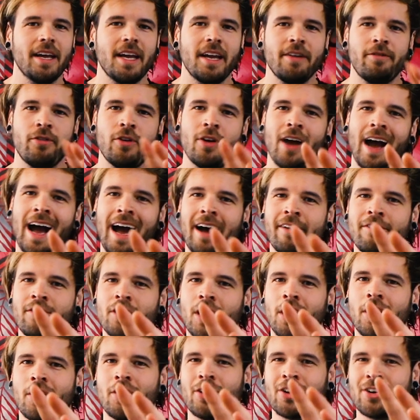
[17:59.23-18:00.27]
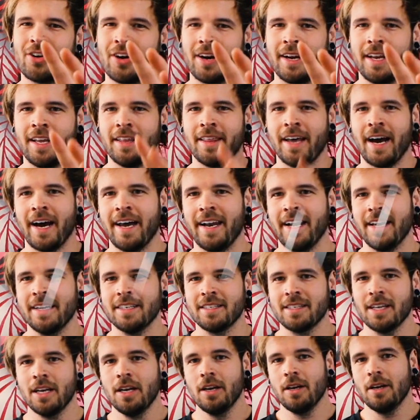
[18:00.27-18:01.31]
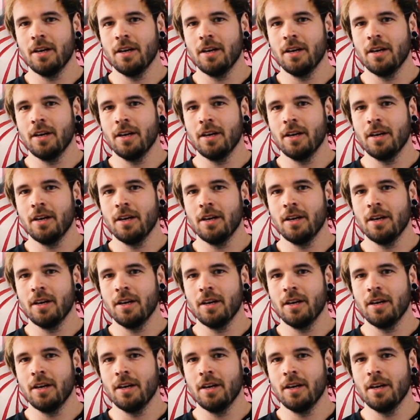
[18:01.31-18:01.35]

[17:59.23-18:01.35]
if you have not already, that is.